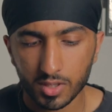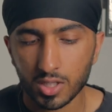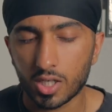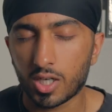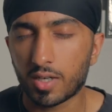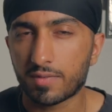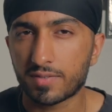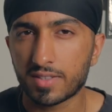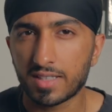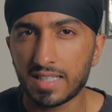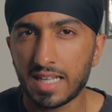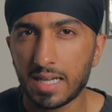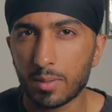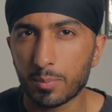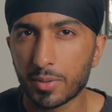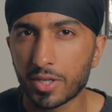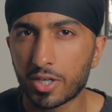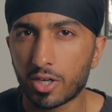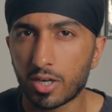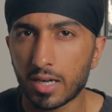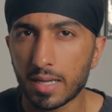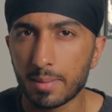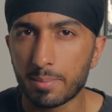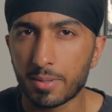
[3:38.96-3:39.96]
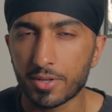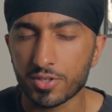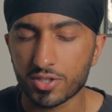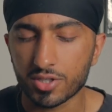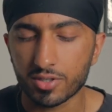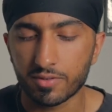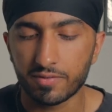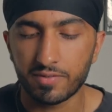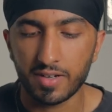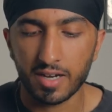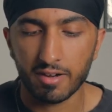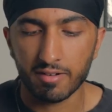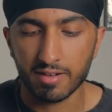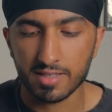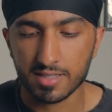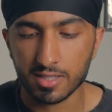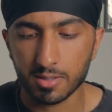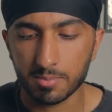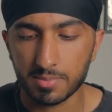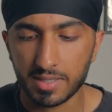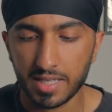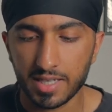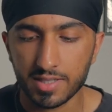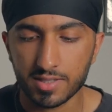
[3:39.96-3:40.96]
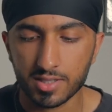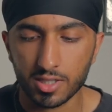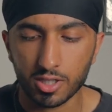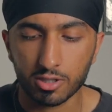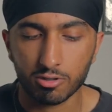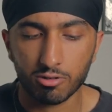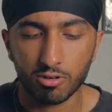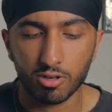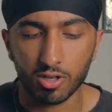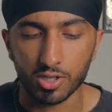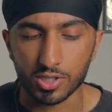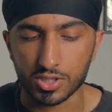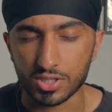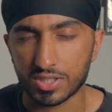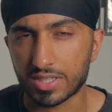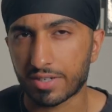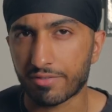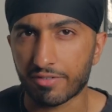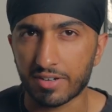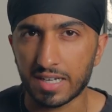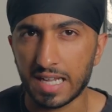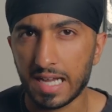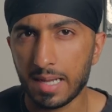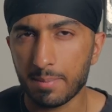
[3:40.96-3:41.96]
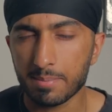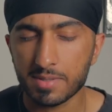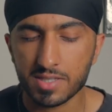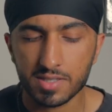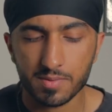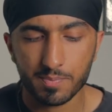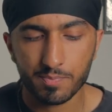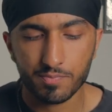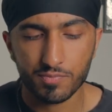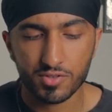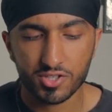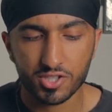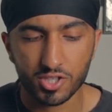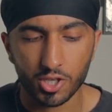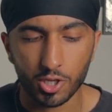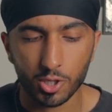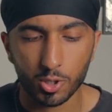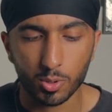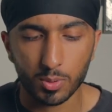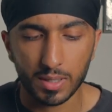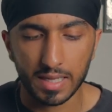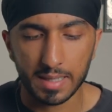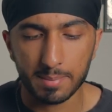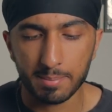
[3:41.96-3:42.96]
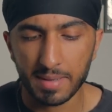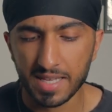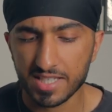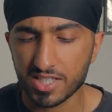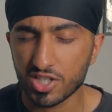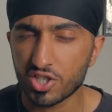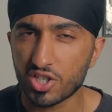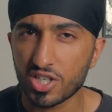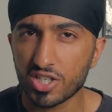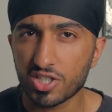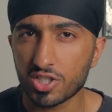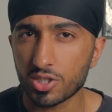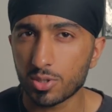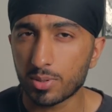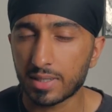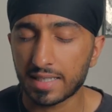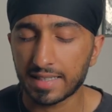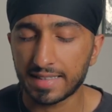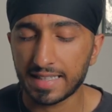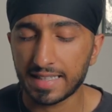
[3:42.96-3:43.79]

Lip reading: After that, we got a bunch of various updates across different apps. So in messages, you can